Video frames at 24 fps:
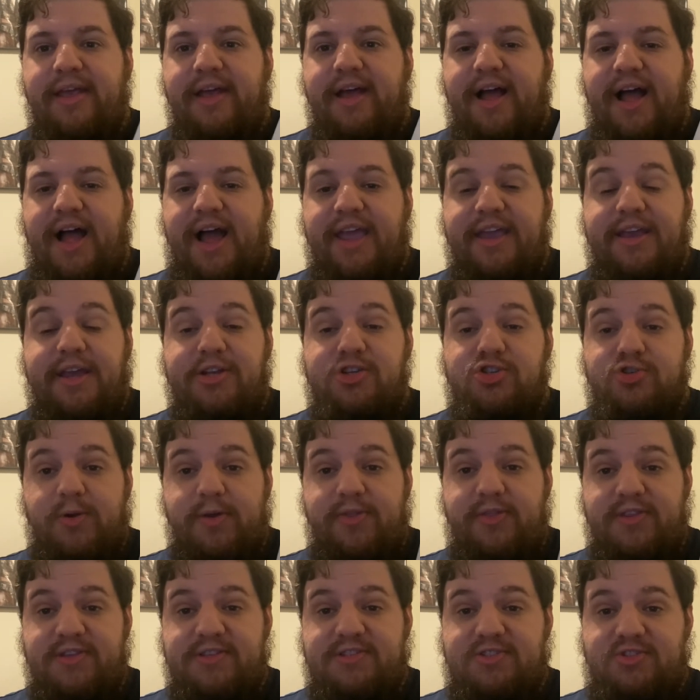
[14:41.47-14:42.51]
I
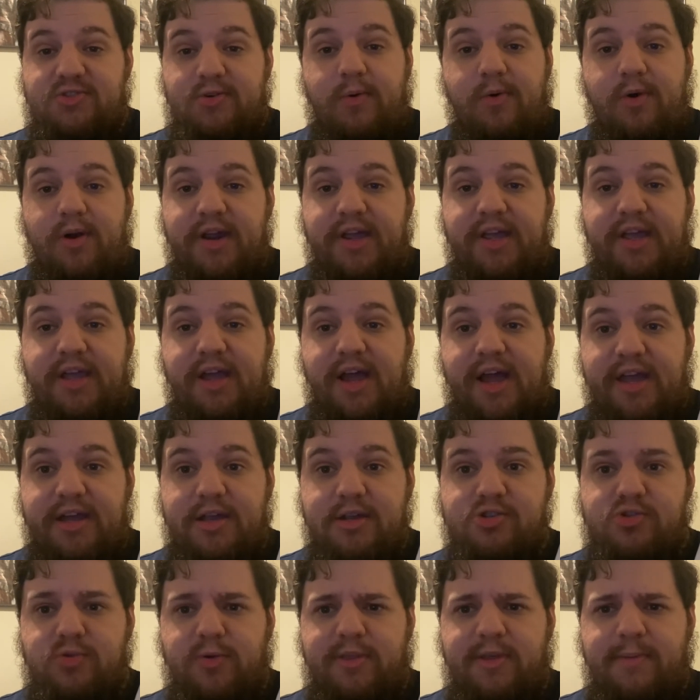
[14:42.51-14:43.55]
enjoyed the story. I
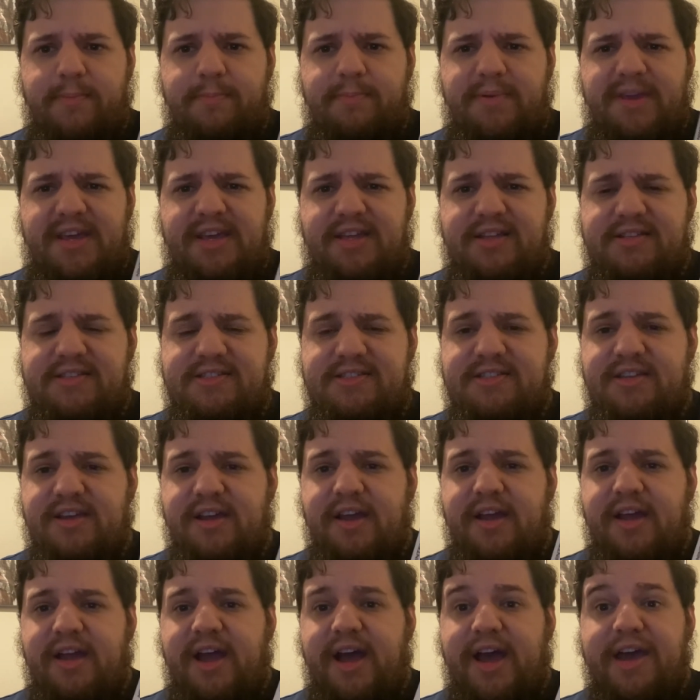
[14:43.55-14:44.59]
enjoyed the beats.
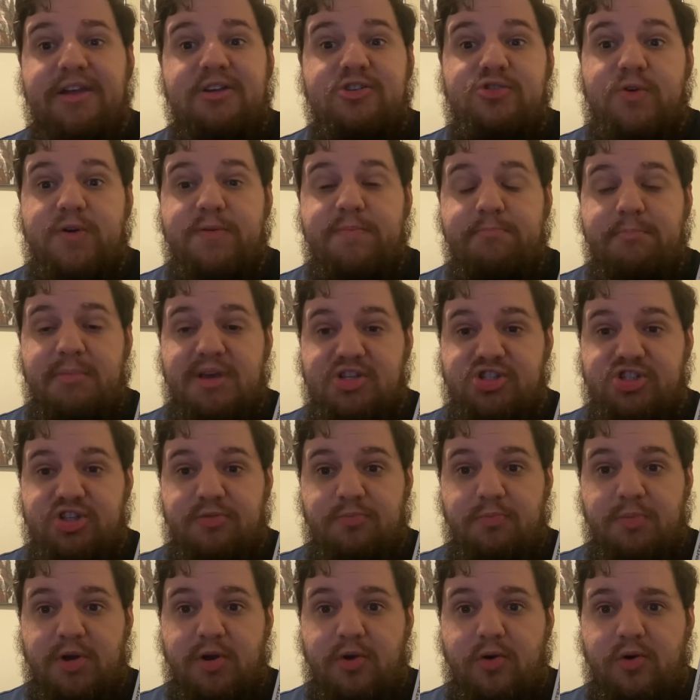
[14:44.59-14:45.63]
I enjoyed mission
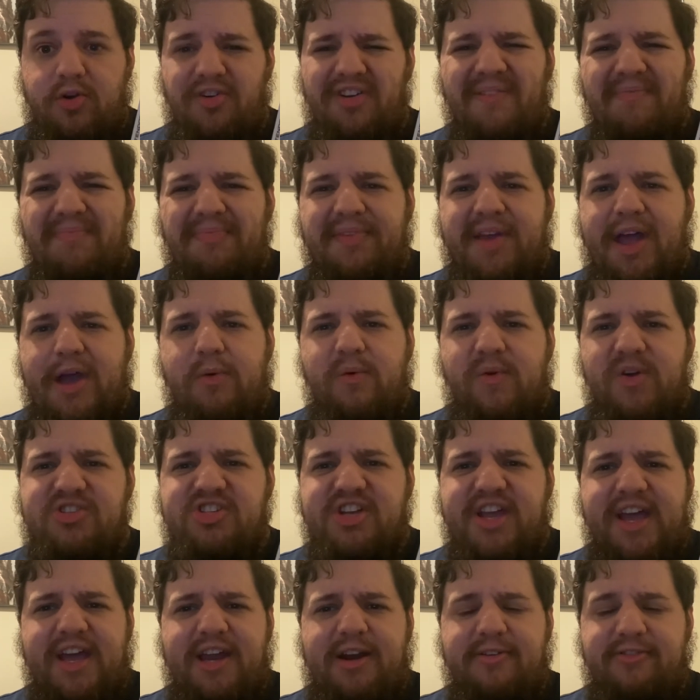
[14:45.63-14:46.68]
mode. I wish I
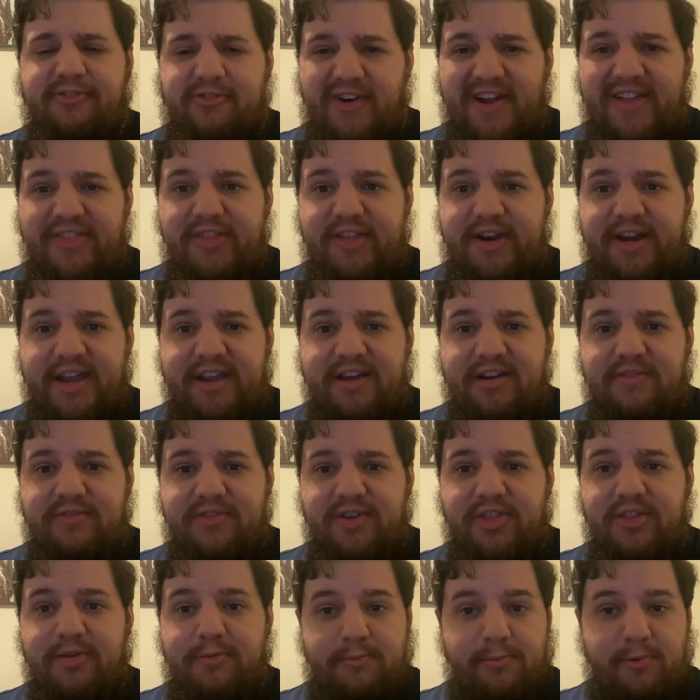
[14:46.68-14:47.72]
had a friend that I could have
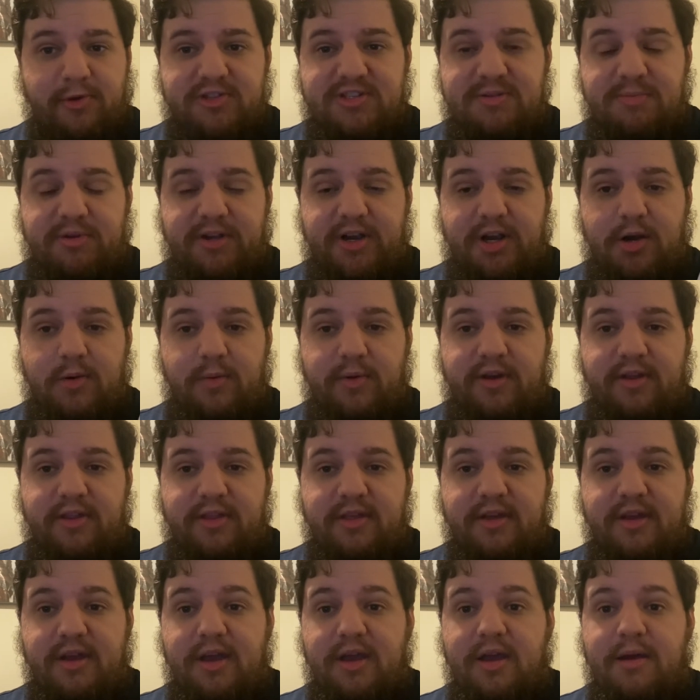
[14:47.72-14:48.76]
done the multiplayer with,
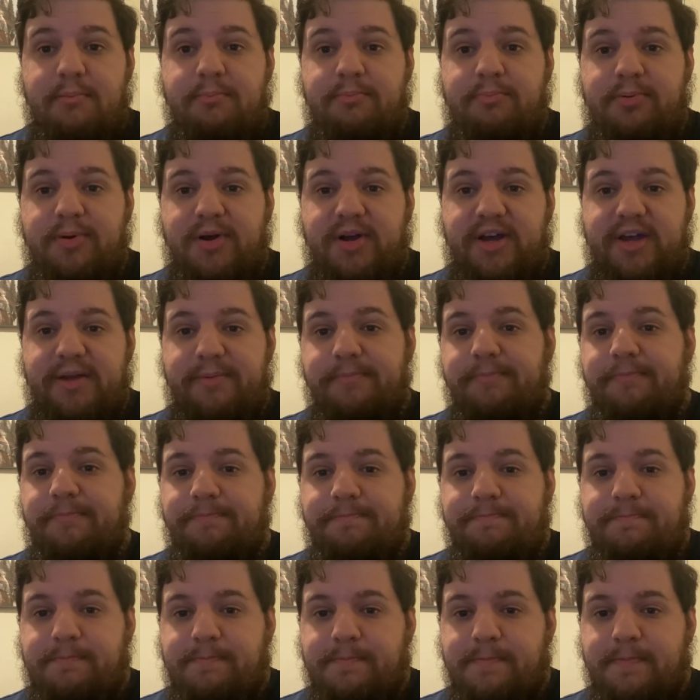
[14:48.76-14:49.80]
but
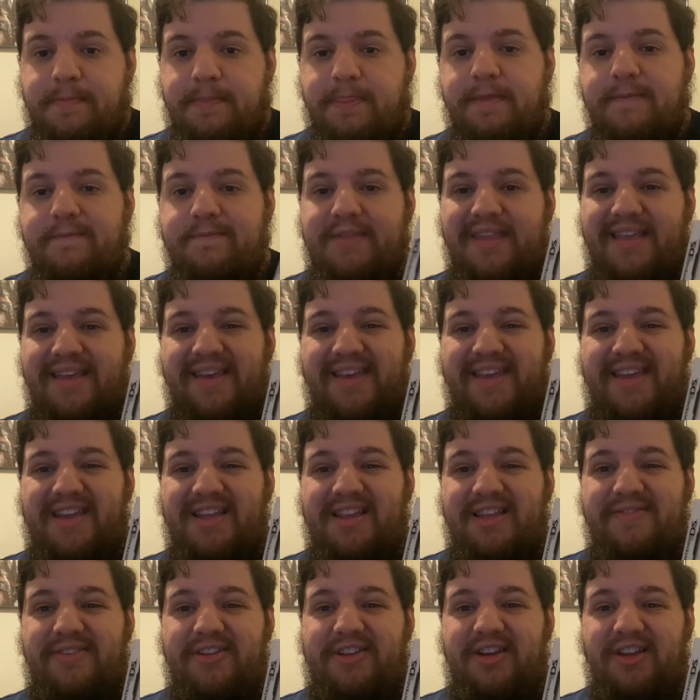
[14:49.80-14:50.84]
you
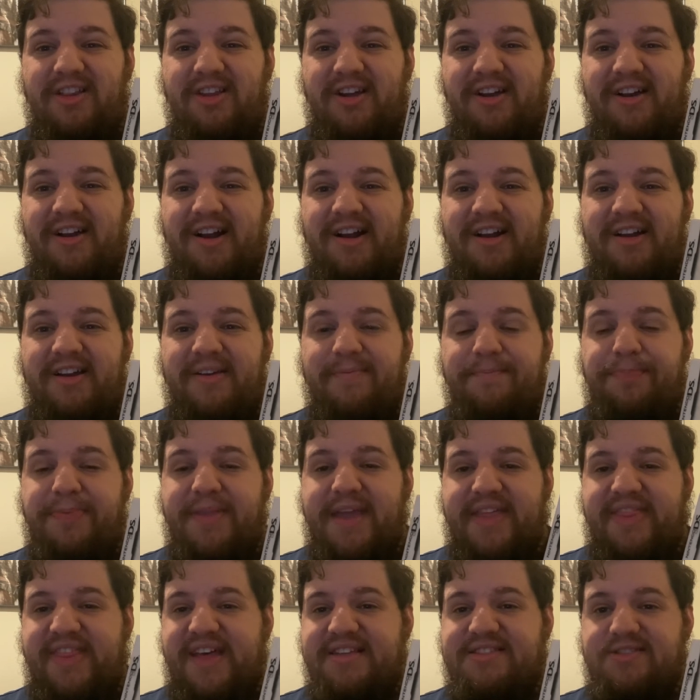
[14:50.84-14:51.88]
live and you learn,
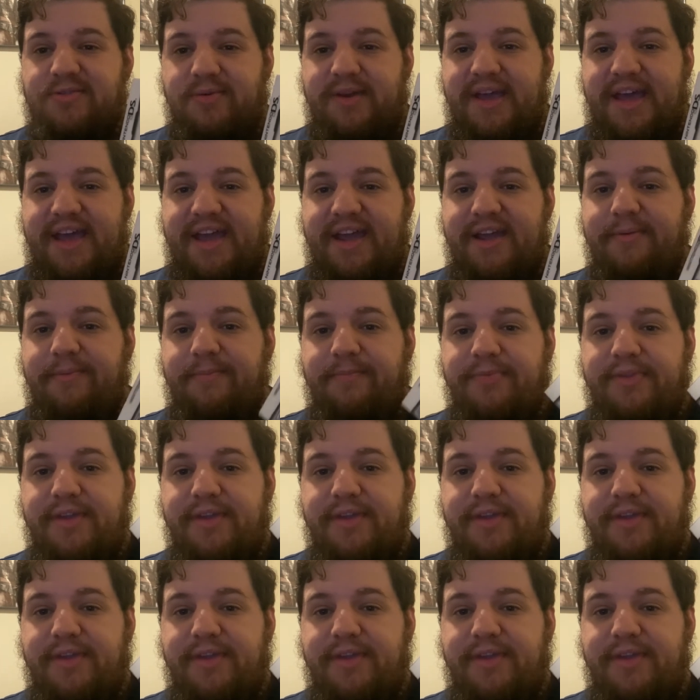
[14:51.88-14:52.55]
and that's okay.